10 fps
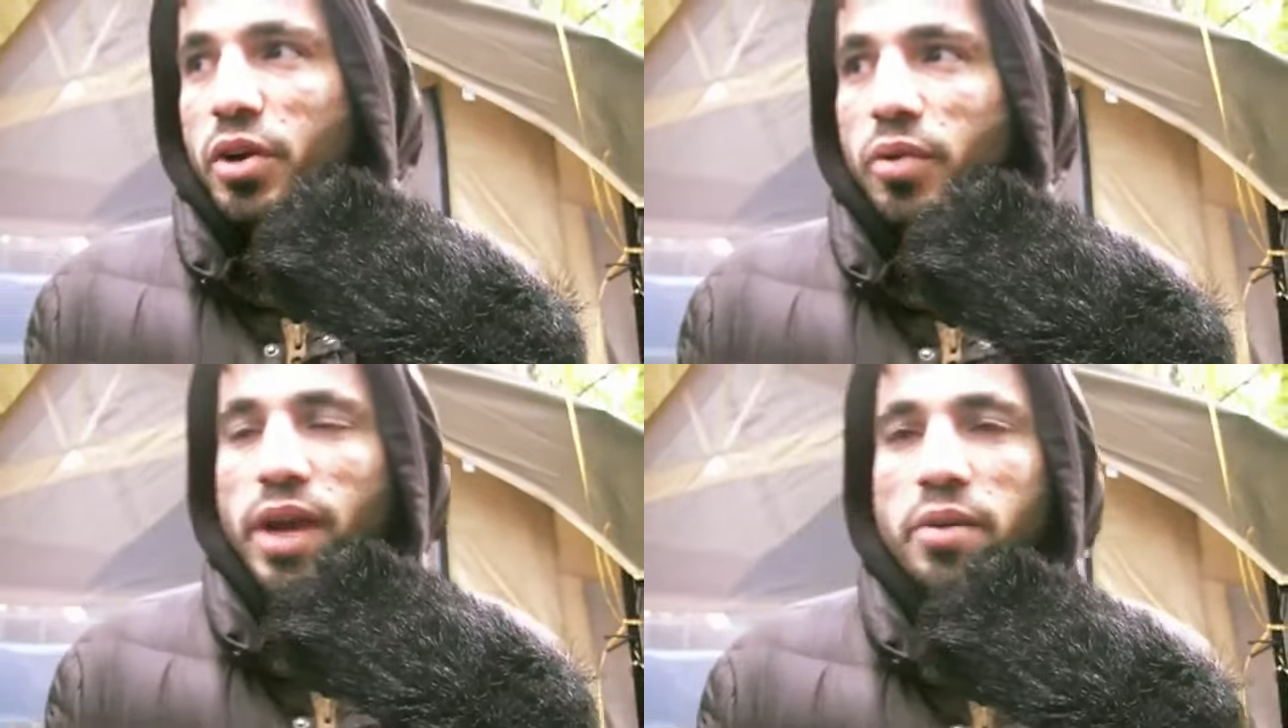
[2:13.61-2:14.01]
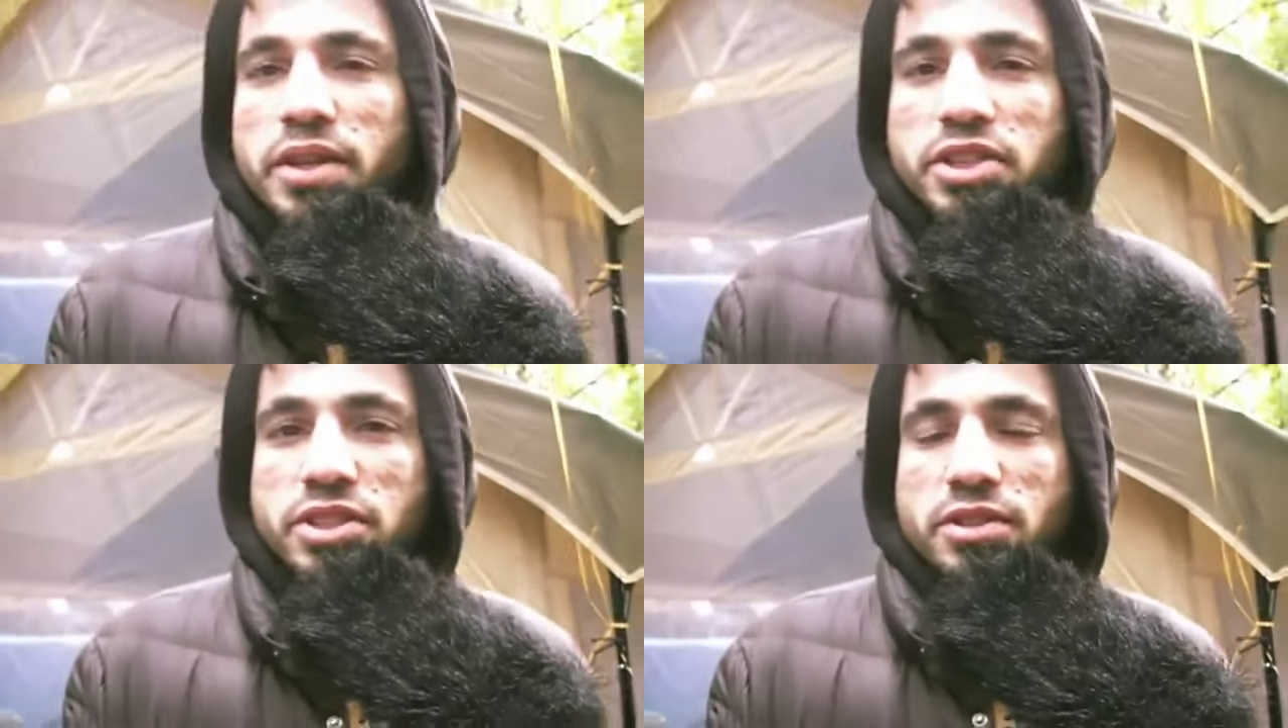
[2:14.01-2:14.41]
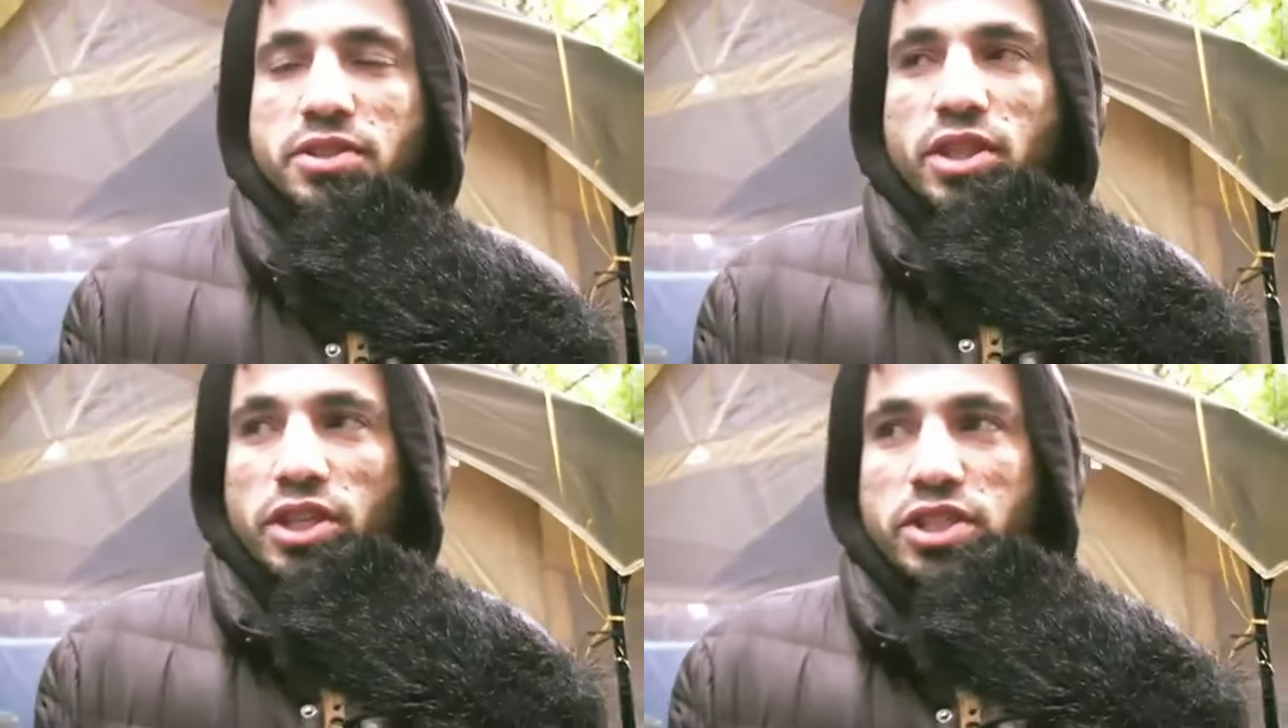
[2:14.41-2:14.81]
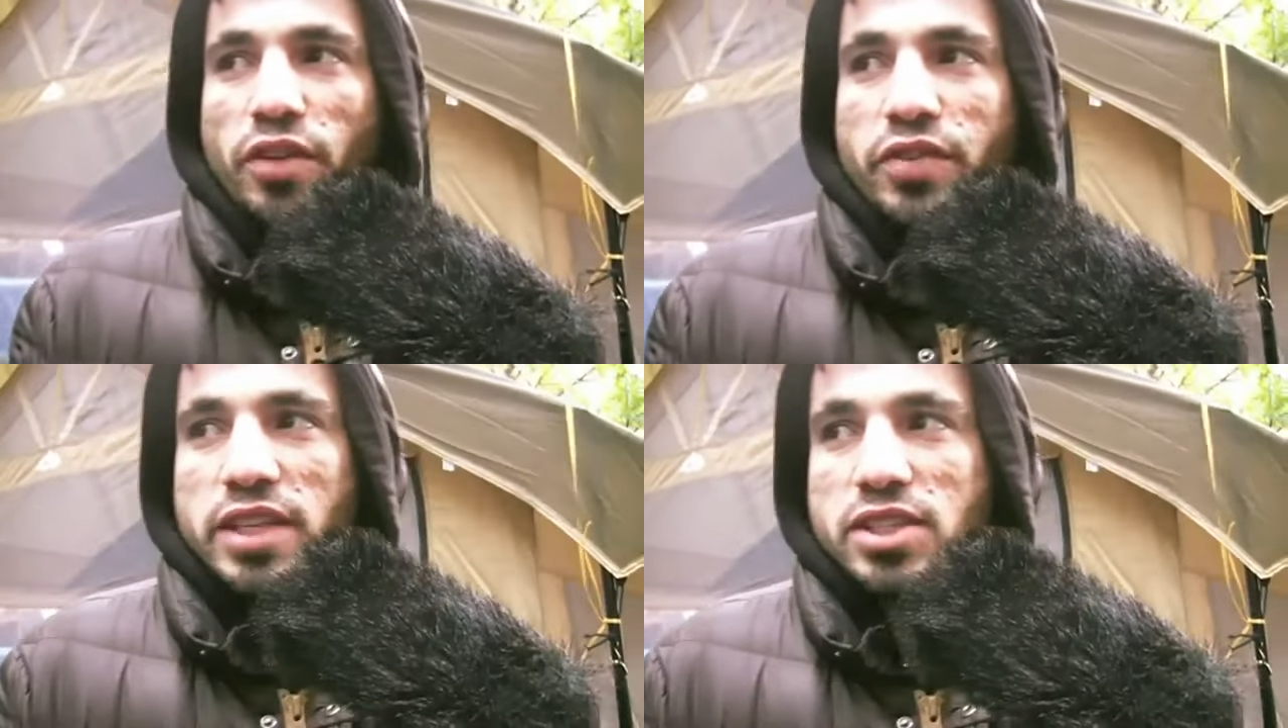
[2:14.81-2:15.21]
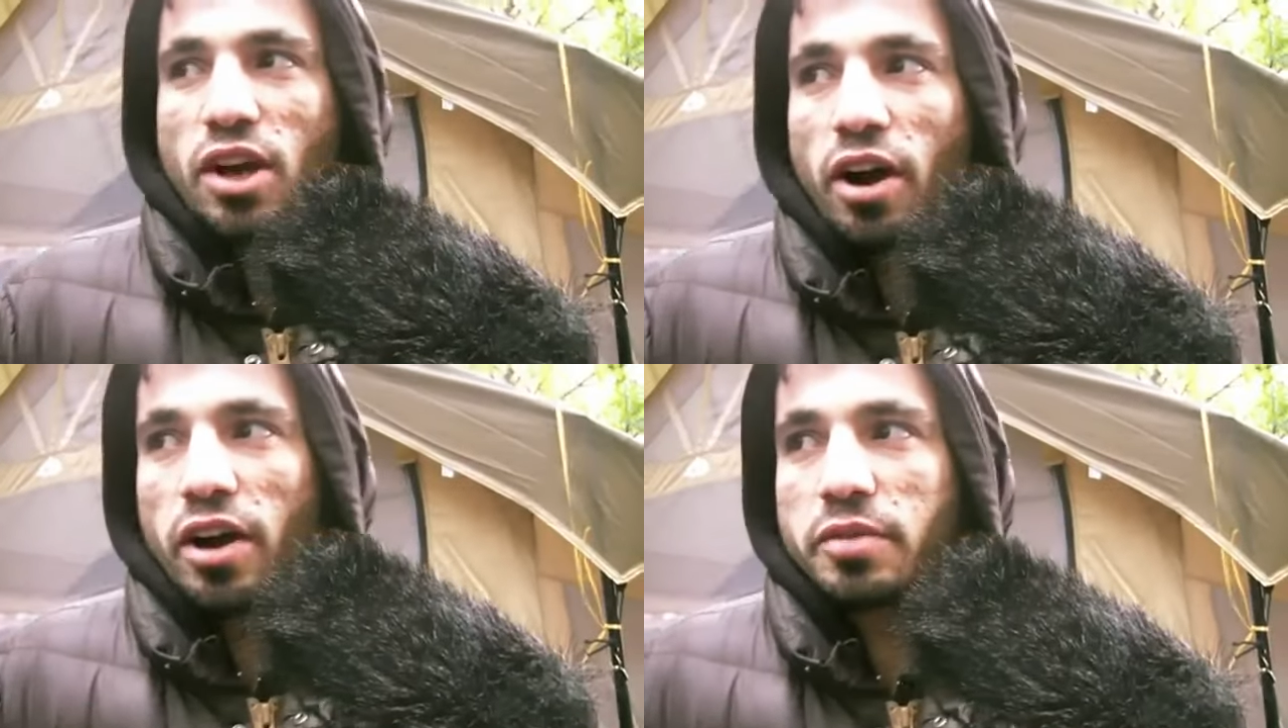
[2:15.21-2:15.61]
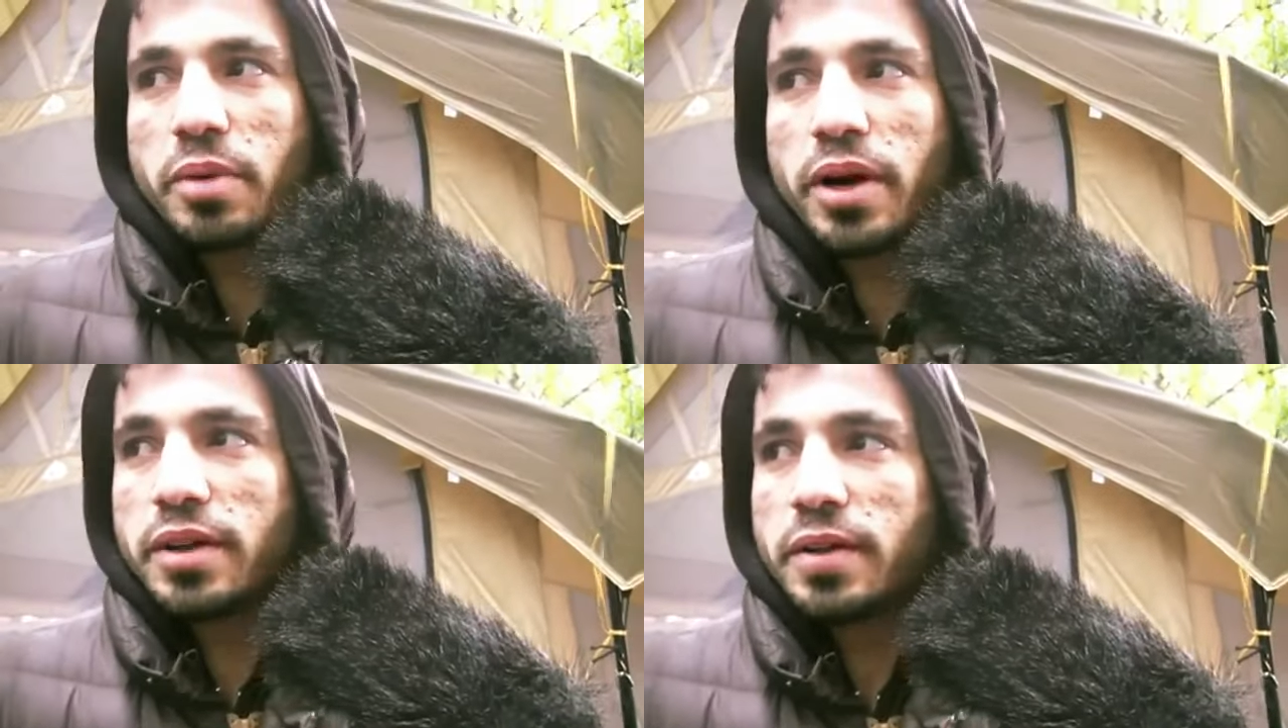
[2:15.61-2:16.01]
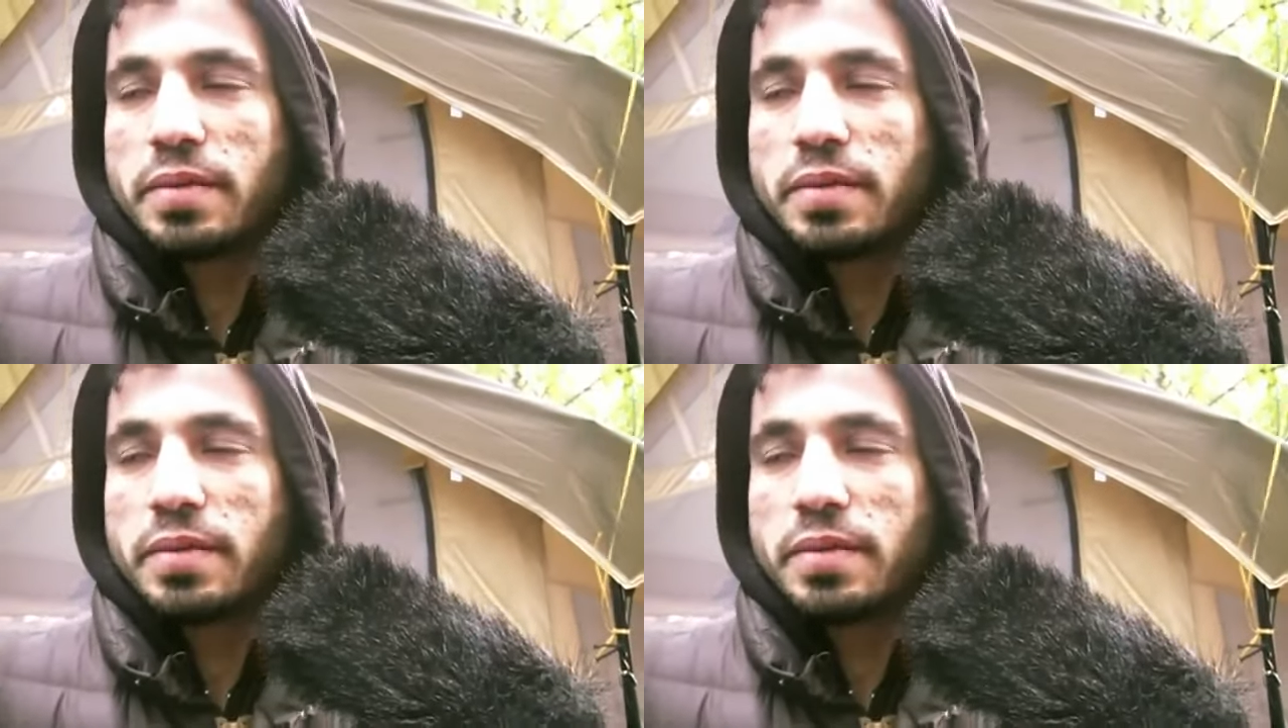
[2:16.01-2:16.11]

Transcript: away when the, the stuff gets hard, but